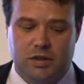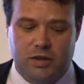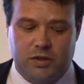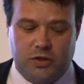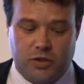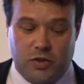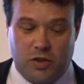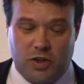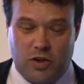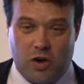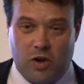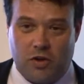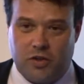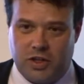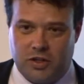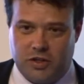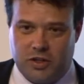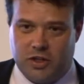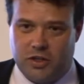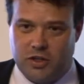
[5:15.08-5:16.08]
So there are
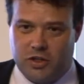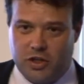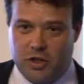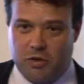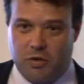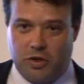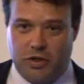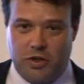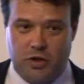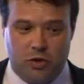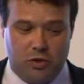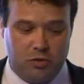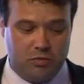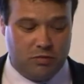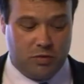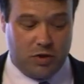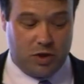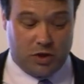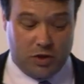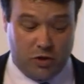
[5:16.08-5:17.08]
things you can do
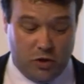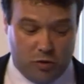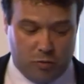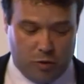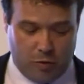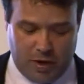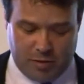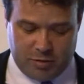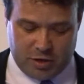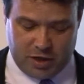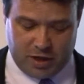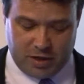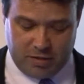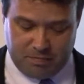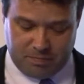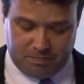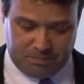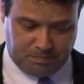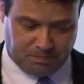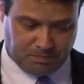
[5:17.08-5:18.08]
on a normal website
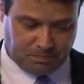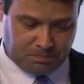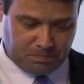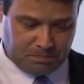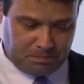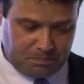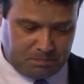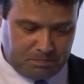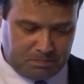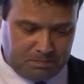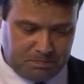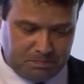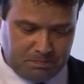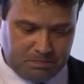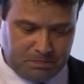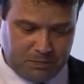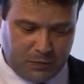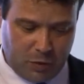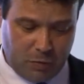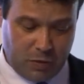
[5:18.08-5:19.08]

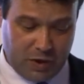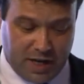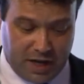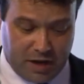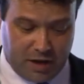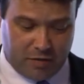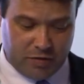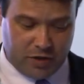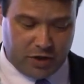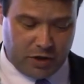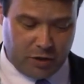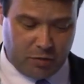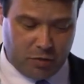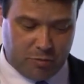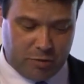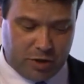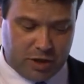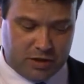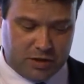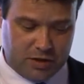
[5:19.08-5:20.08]
without having a new
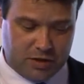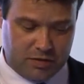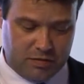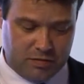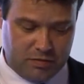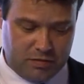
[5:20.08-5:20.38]
one built.